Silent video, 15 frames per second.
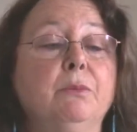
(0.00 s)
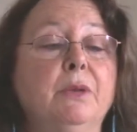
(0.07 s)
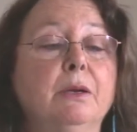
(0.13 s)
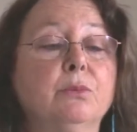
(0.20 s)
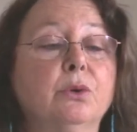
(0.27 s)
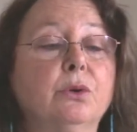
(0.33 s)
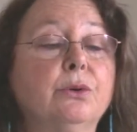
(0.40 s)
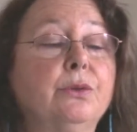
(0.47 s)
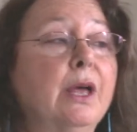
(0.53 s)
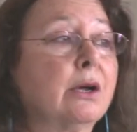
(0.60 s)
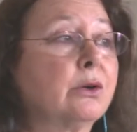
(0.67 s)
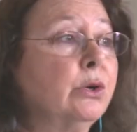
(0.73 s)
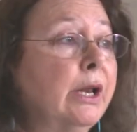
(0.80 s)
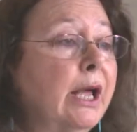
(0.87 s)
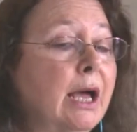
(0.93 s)
member
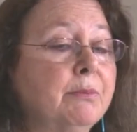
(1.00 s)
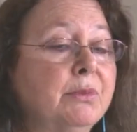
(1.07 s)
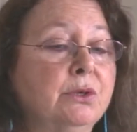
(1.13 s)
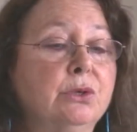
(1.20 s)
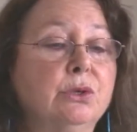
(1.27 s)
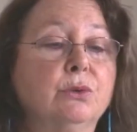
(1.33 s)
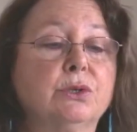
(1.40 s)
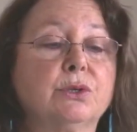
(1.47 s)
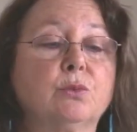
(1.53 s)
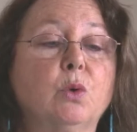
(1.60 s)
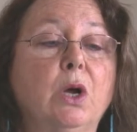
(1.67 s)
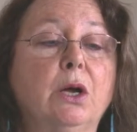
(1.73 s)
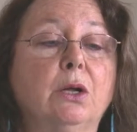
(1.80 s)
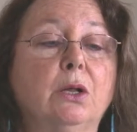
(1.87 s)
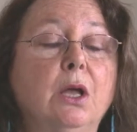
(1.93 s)
that could happen to as
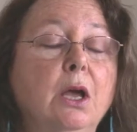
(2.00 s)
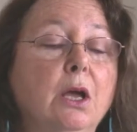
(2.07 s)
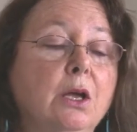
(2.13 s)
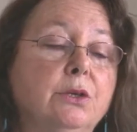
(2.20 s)
well.